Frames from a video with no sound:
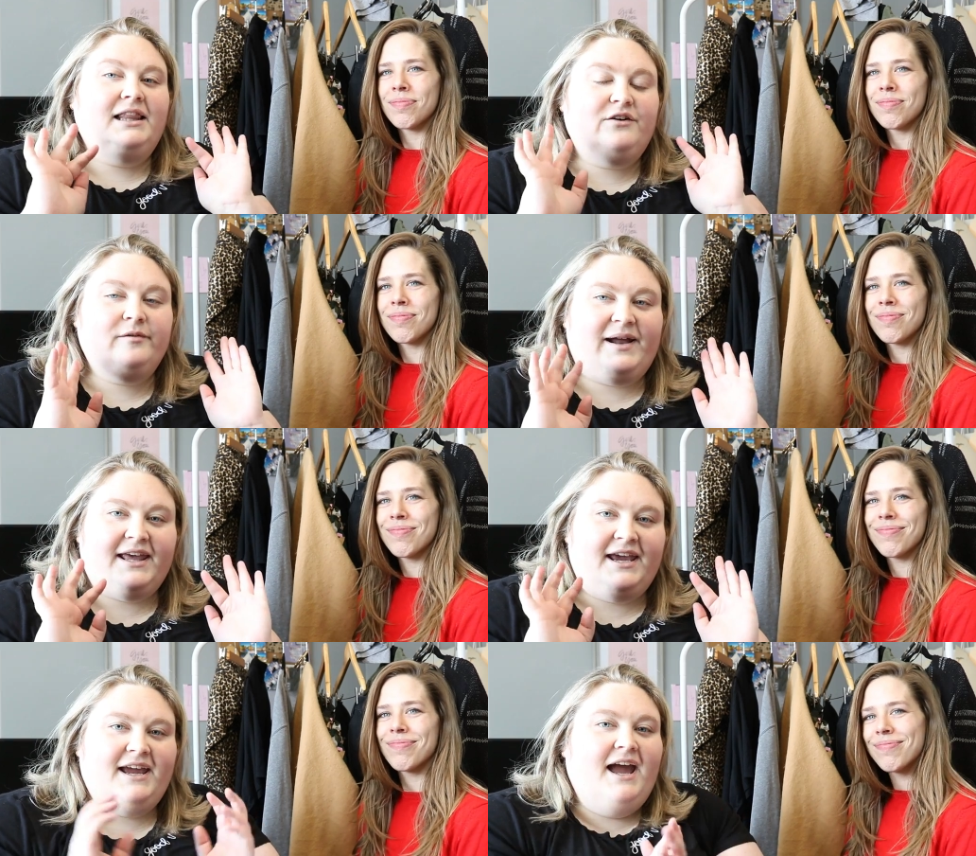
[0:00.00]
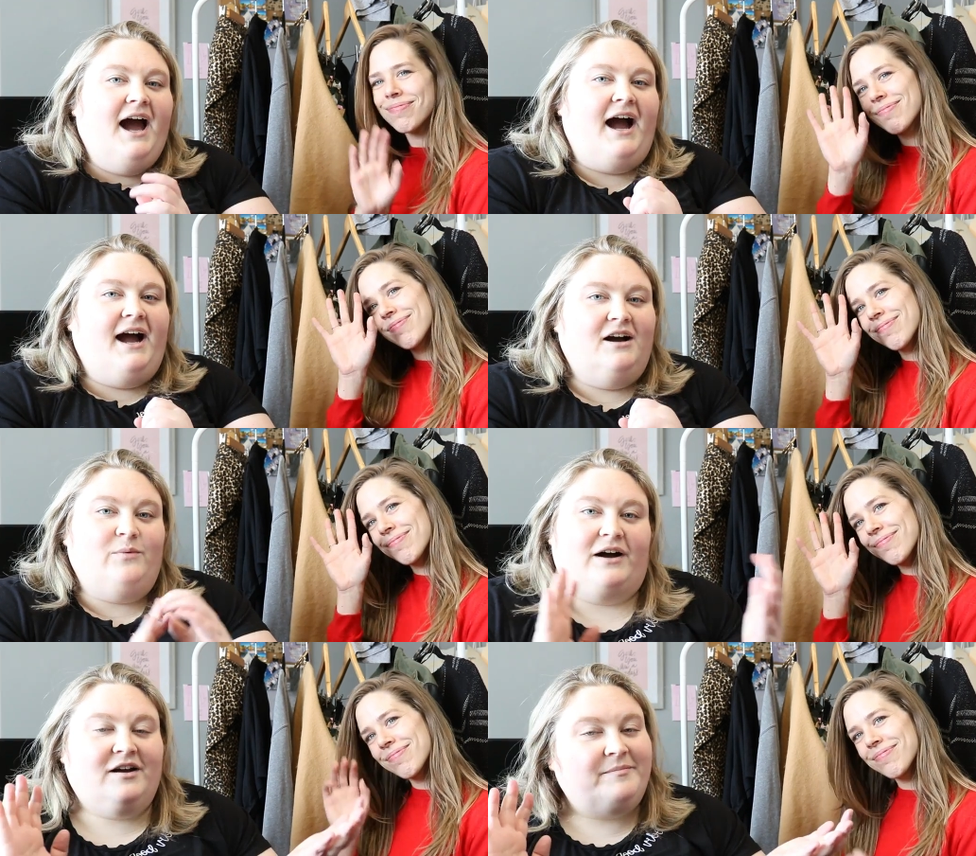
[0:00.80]
Speaker 1: Hello everybody! Uh,
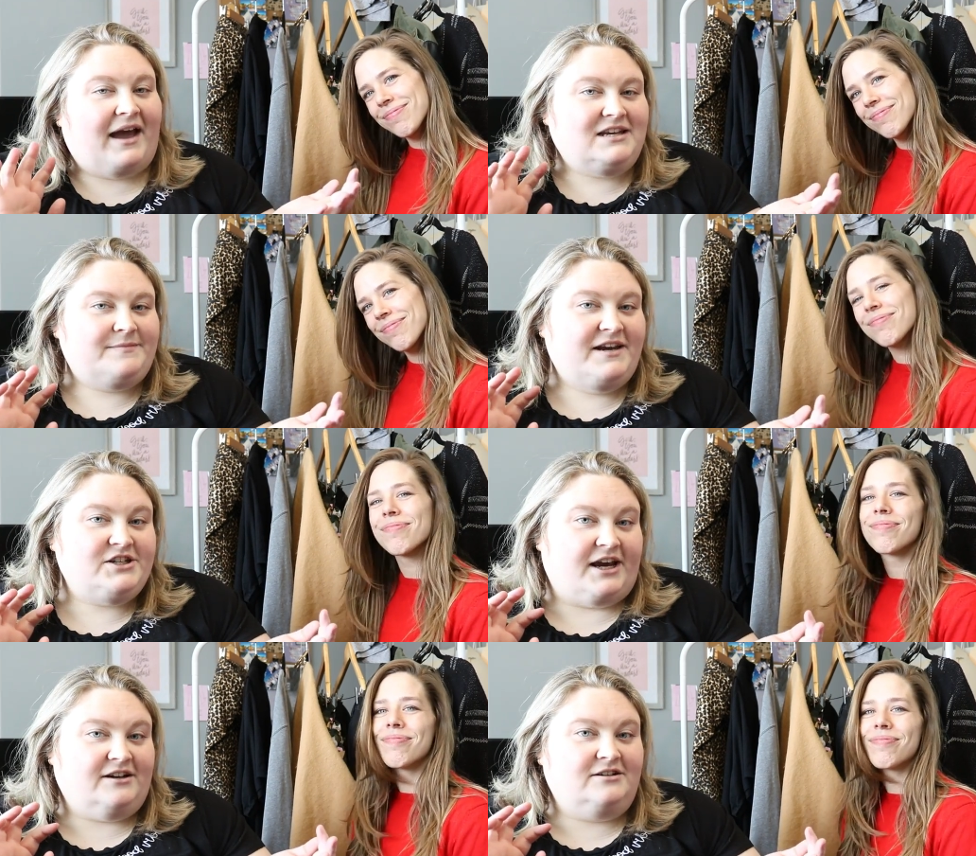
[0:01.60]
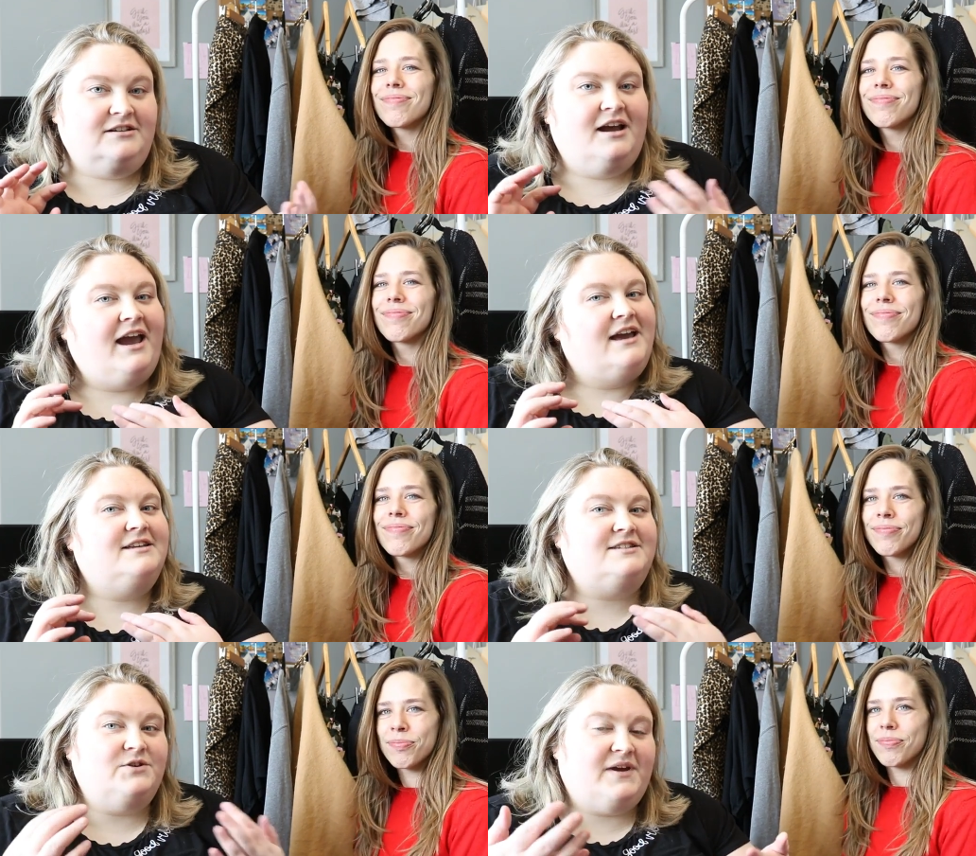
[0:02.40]
welcome back to my channel.
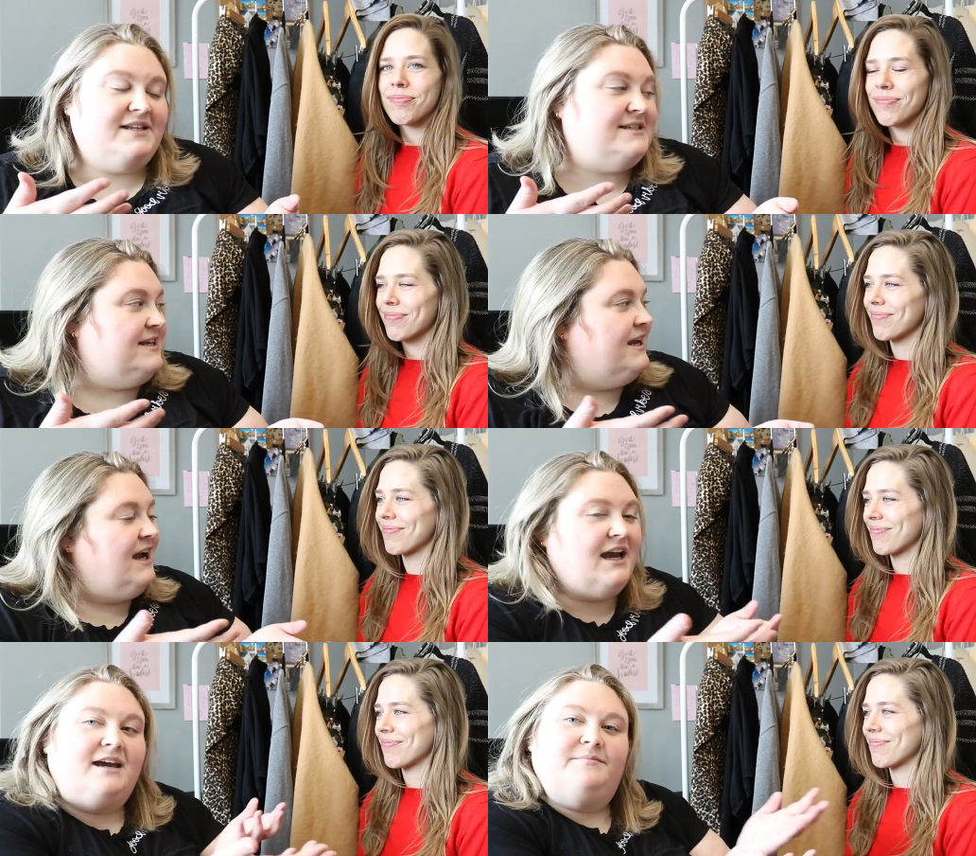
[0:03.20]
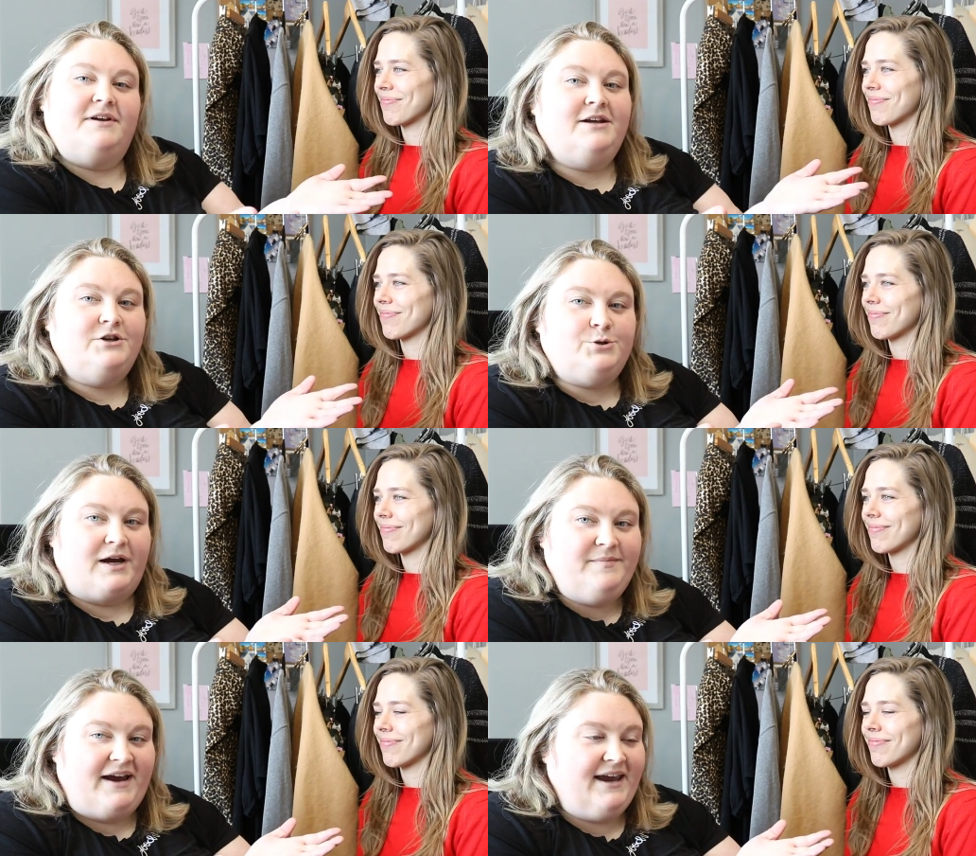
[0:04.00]
As you can see, I am
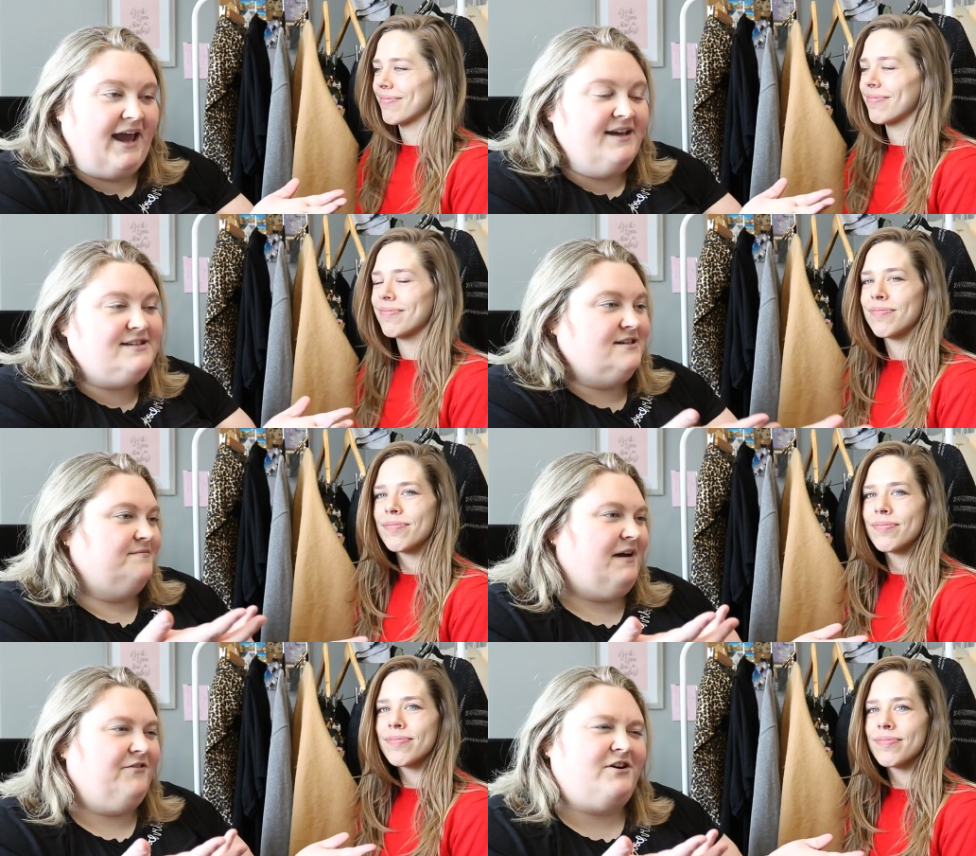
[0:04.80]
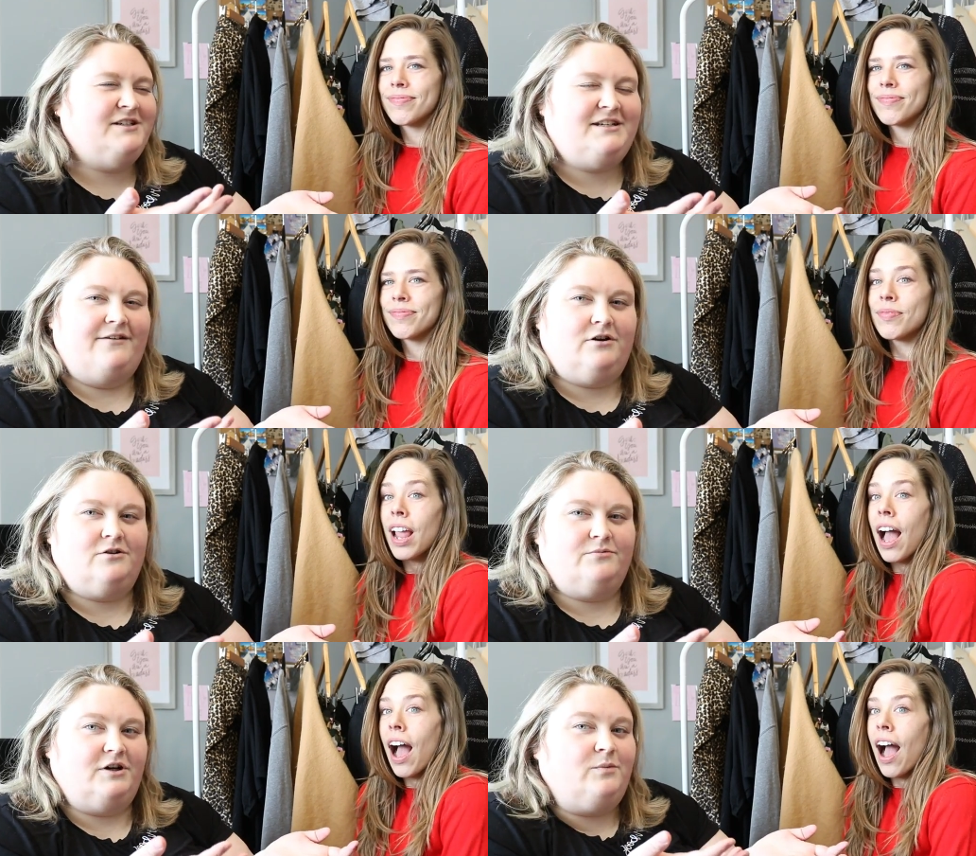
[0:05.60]
joined by a guest. My first
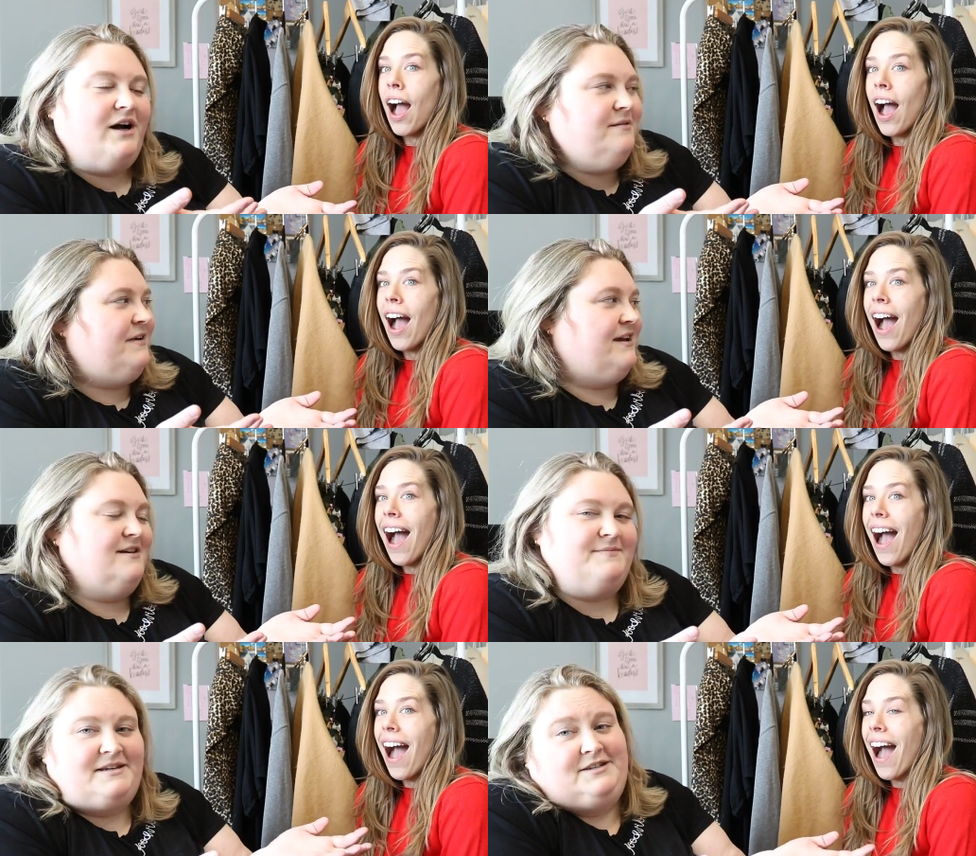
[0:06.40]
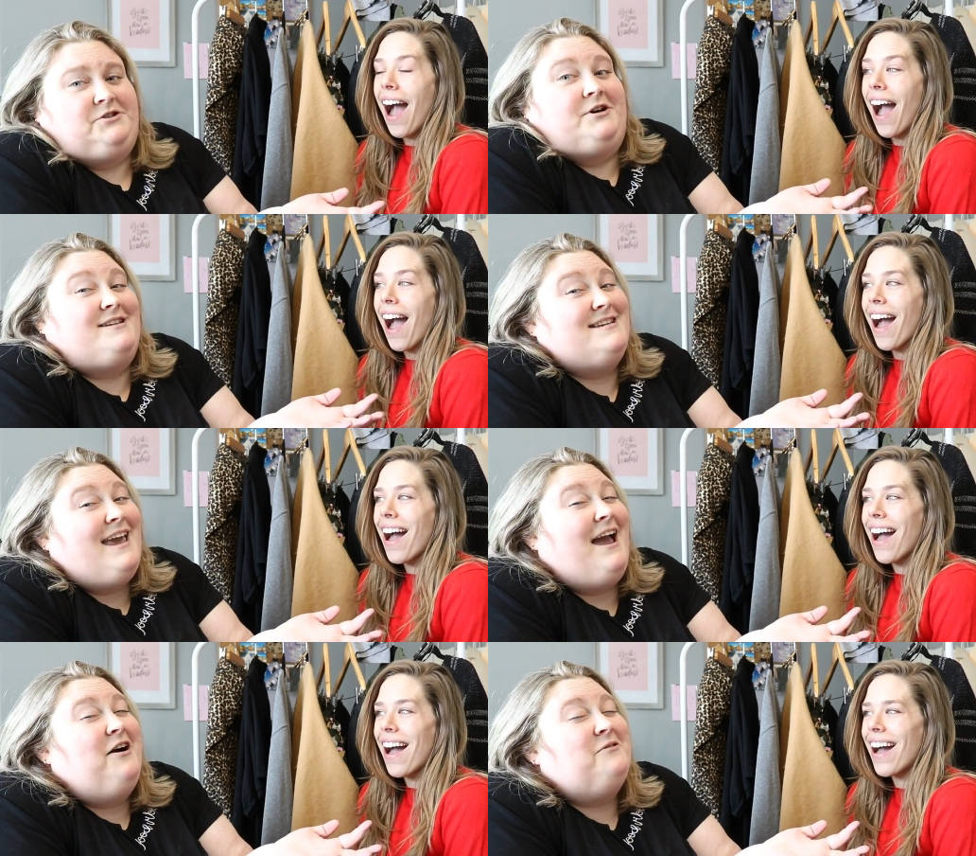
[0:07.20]
ever real one because my sister doesn't
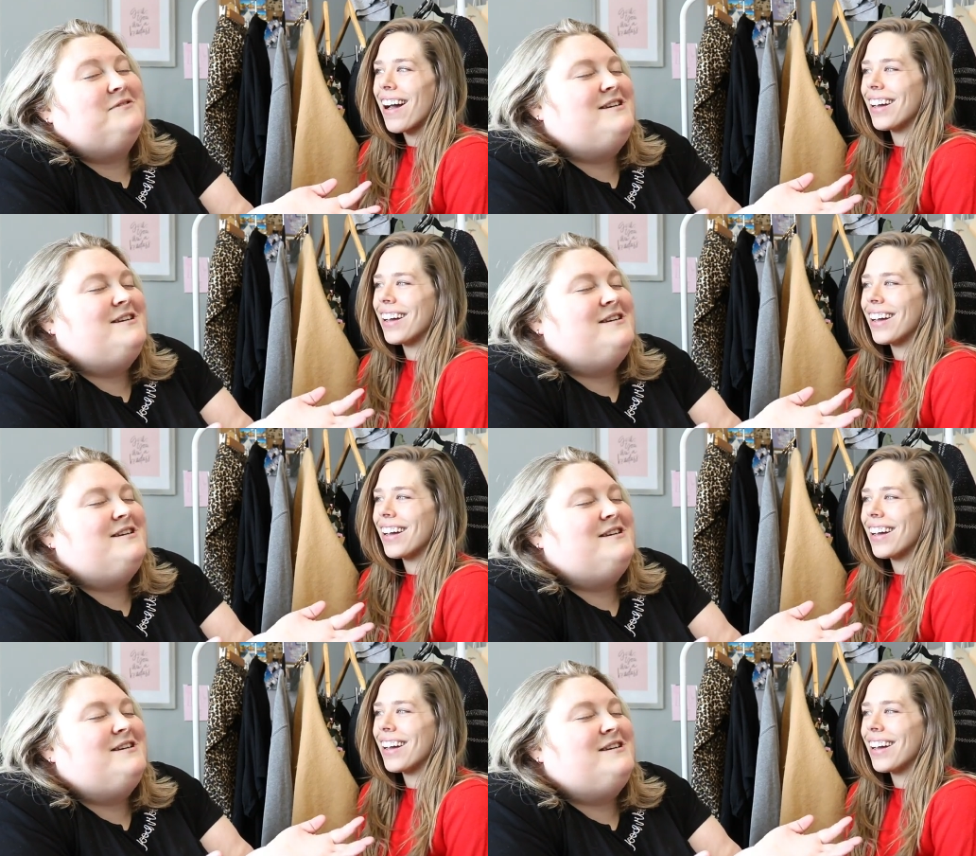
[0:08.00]
count.